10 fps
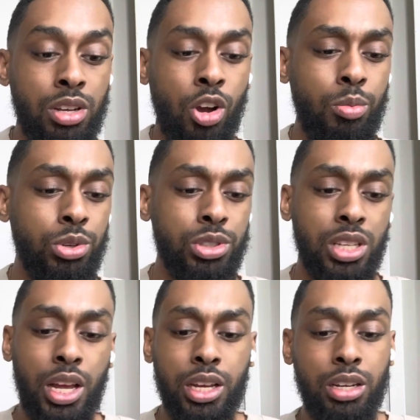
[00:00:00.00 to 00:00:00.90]
Almost
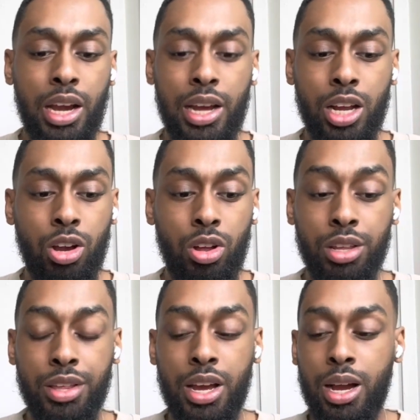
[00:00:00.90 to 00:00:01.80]
like out of all of
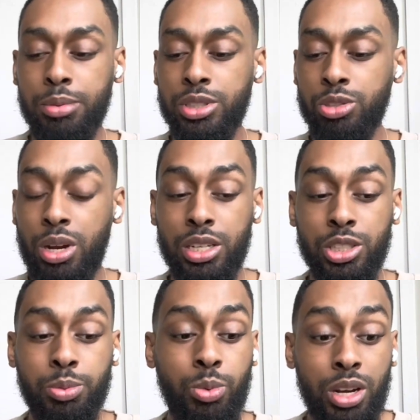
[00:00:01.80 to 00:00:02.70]
the options, why this
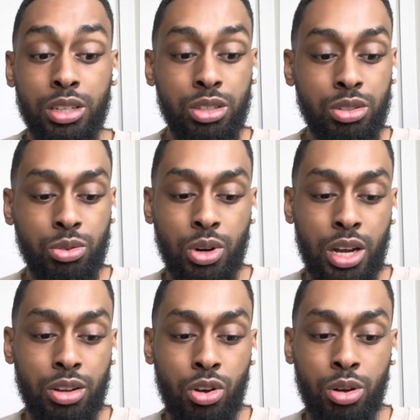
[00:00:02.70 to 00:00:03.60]
one? Or out
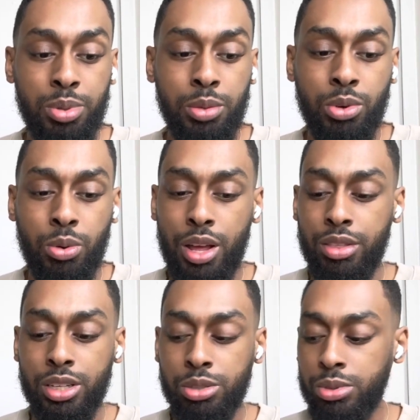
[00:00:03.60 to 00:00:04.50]
of all people, why
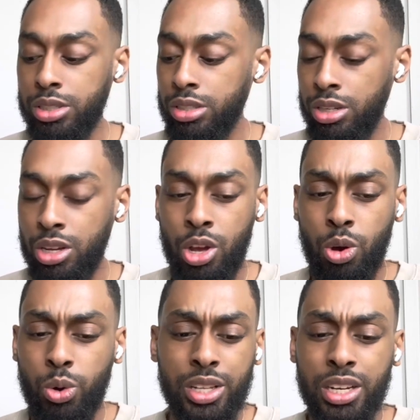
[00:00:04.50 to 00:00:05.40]
this one?
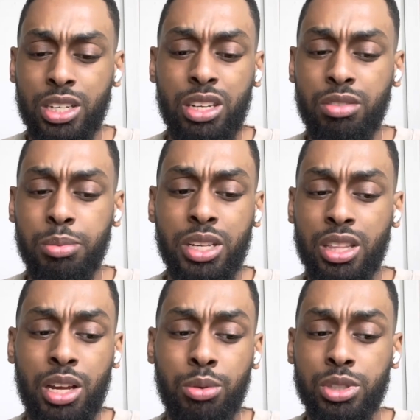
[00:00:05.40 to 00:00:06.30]
Or there could even be a
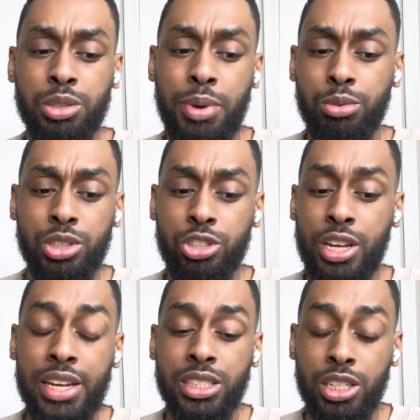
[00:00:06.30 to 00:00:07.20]
thing where somebody was
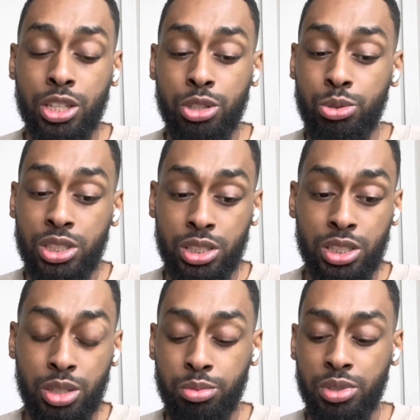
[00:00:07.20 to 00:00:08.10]
casting illusions
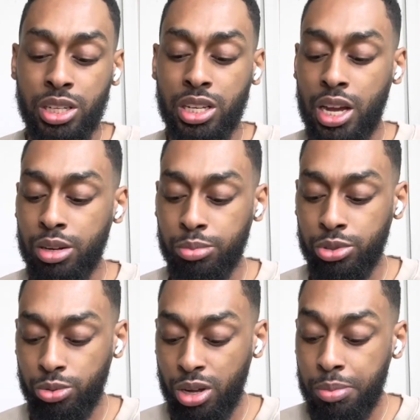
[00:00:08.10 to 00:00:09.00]
and it, it kind of
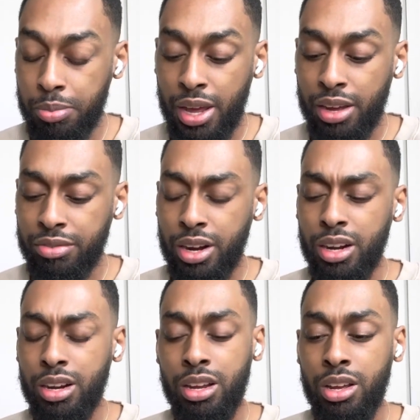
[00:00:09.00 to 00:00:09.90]
blew up, it
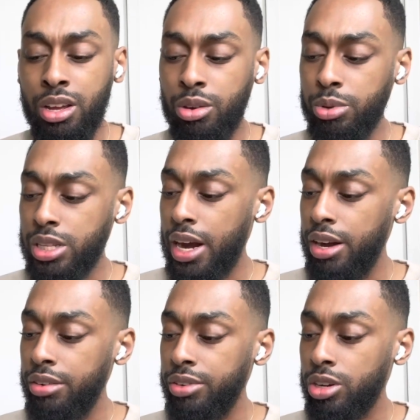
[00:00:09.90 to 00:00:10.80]
backfired with the
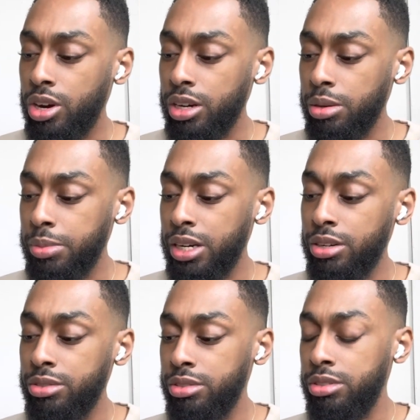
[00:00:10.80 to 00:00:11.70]
Hierophant card coming
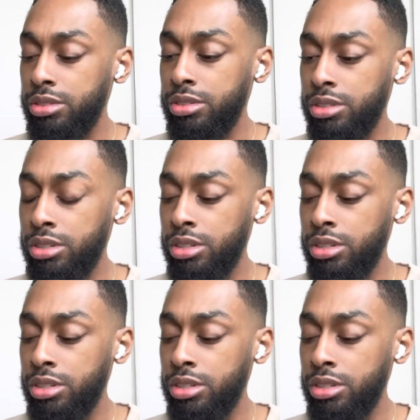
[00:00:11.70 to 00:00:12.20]
out.